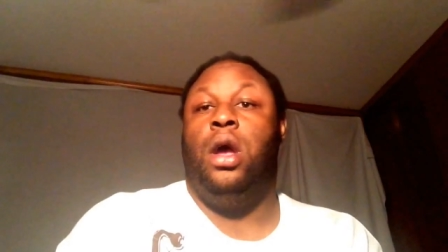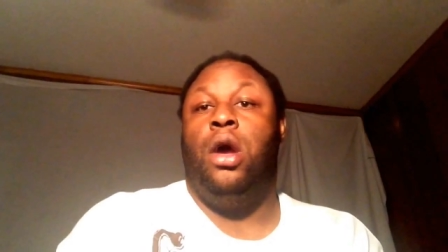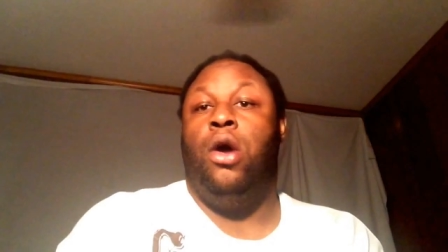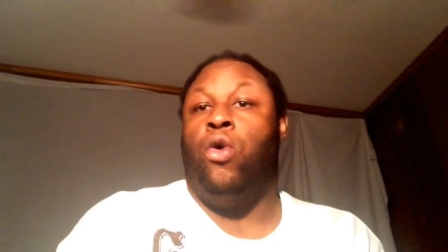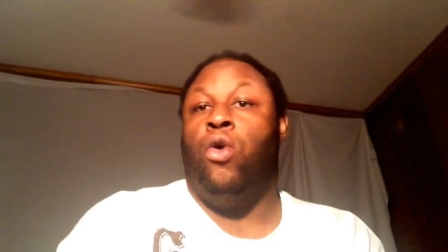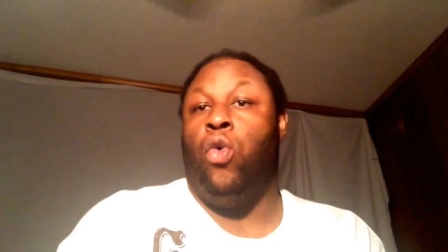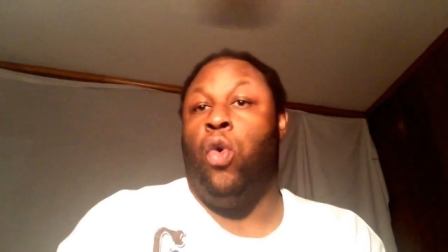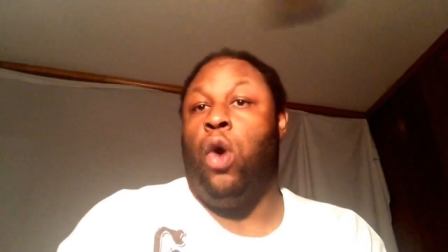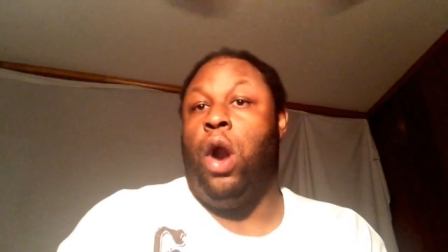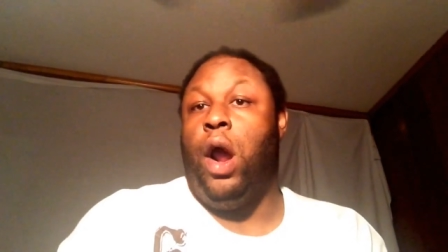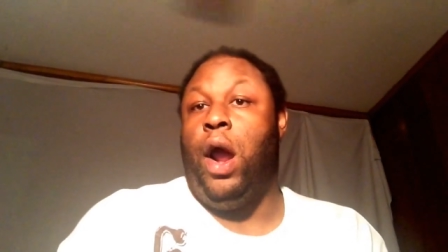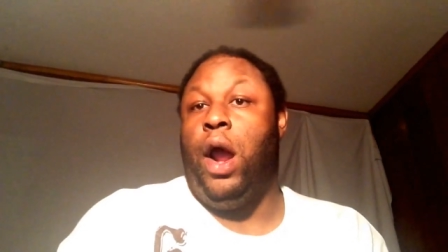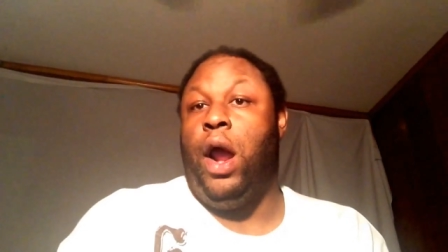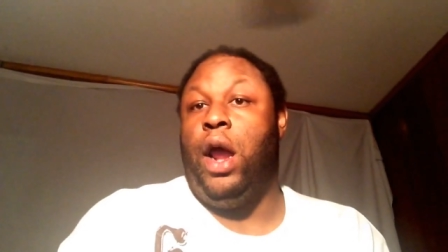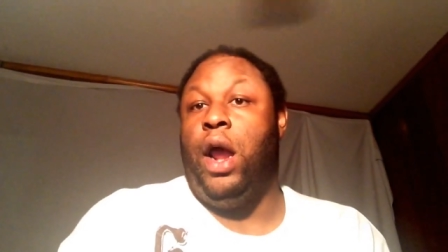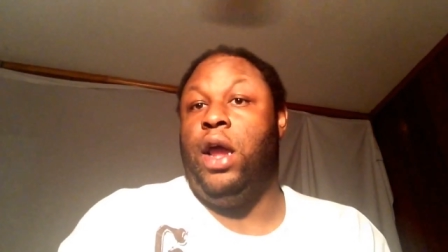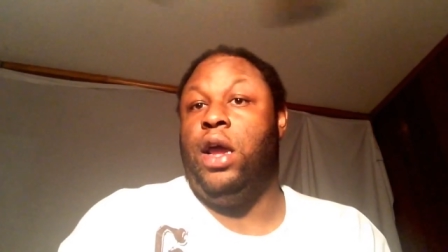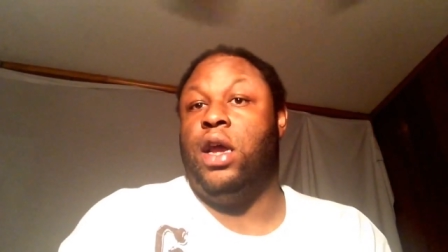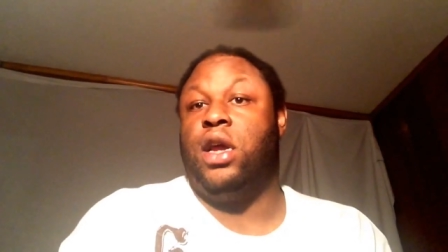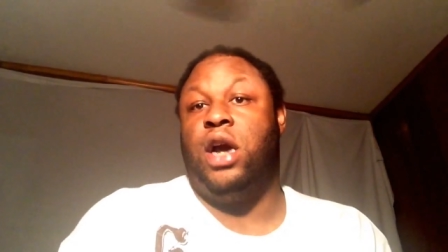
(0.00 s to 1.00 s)

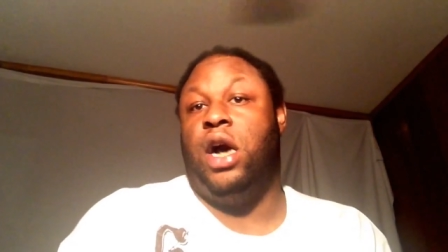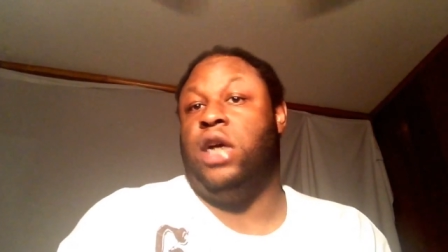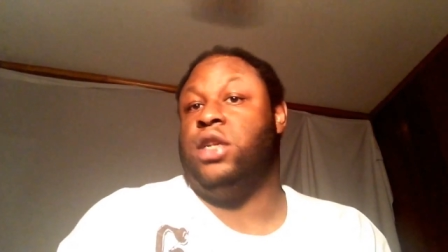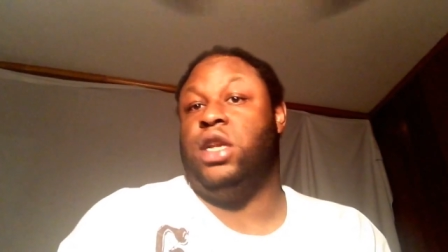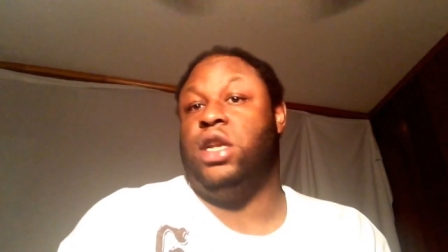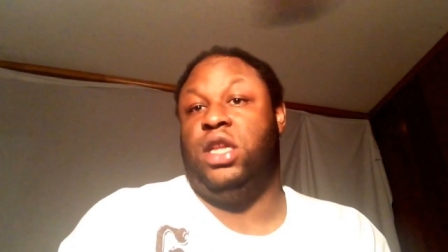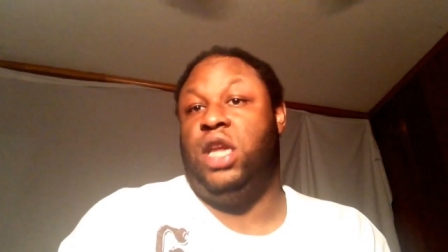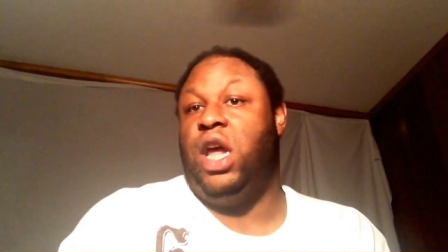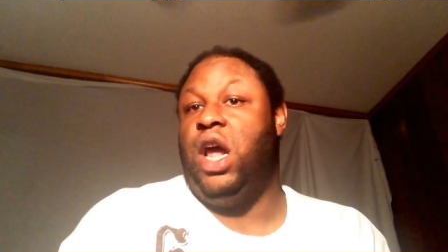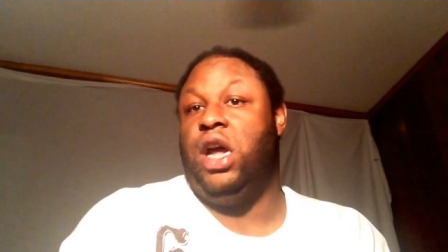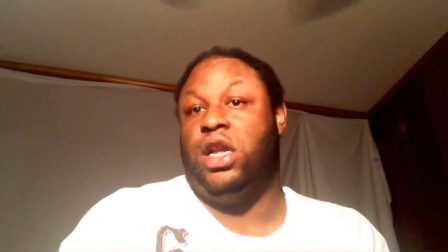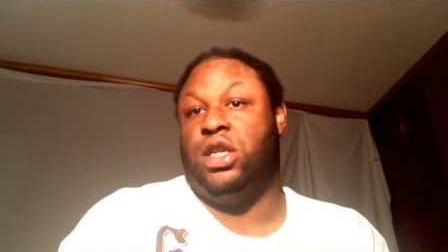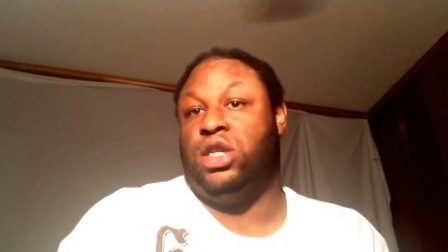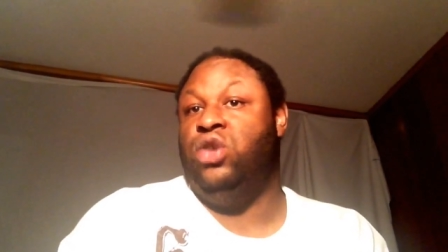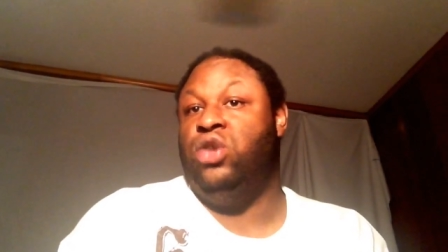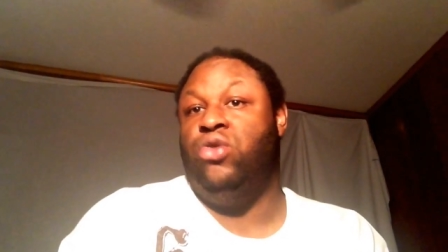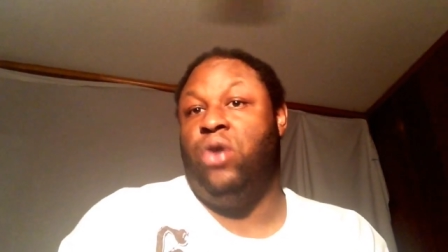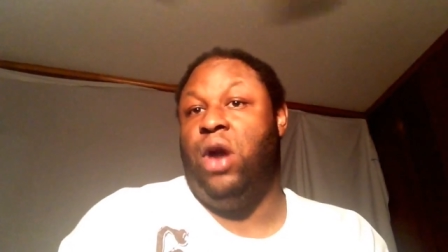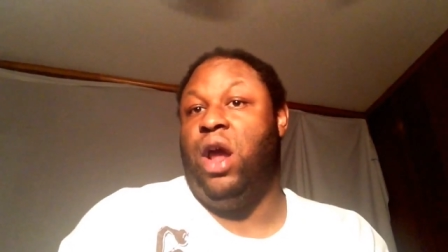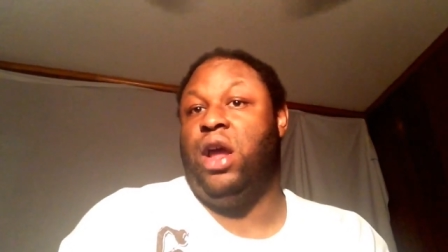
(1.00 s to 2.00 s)
Right, cause the
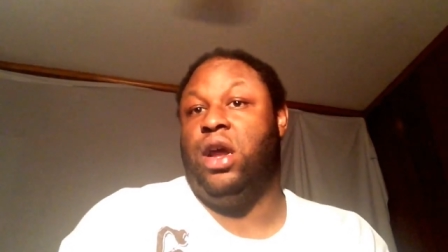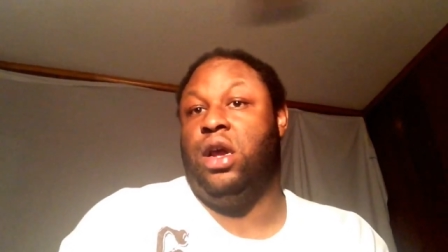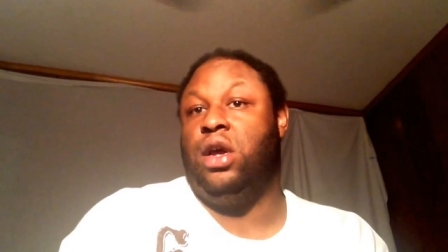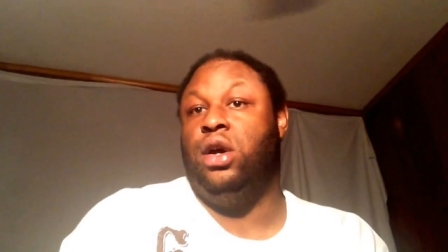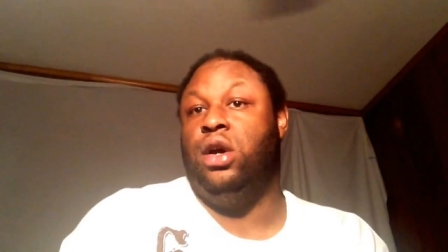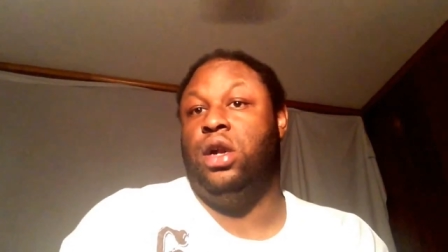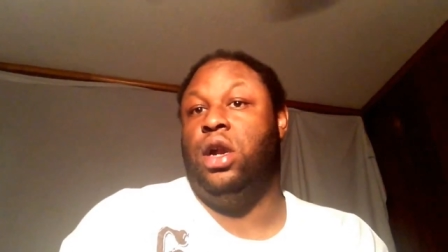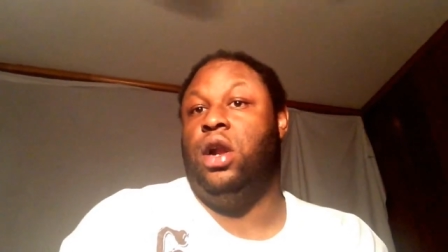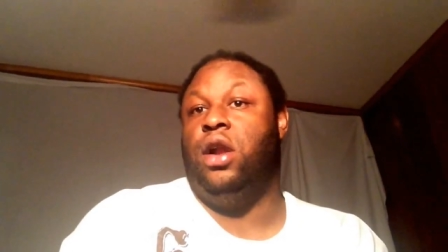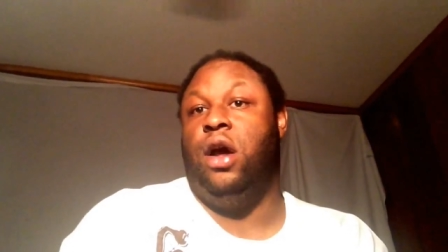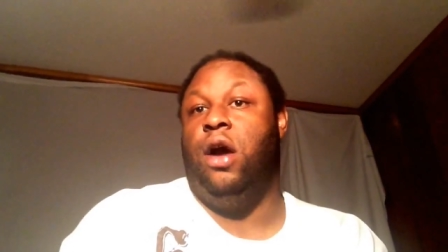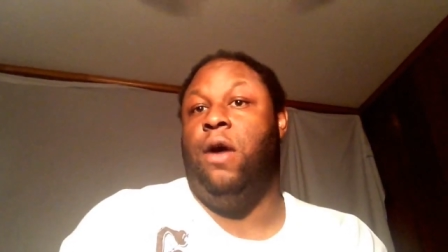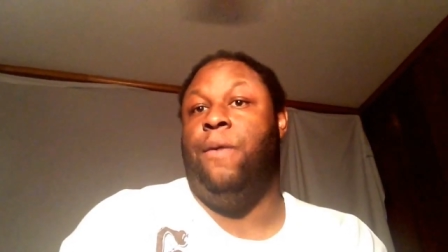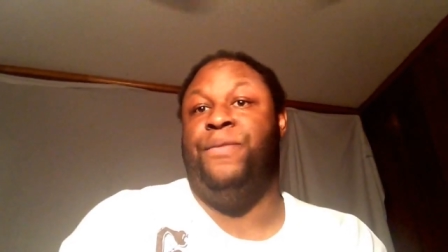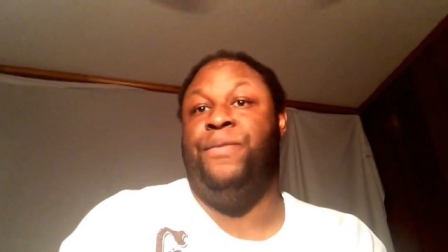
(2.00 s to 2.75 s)
tattoo ain't good enough.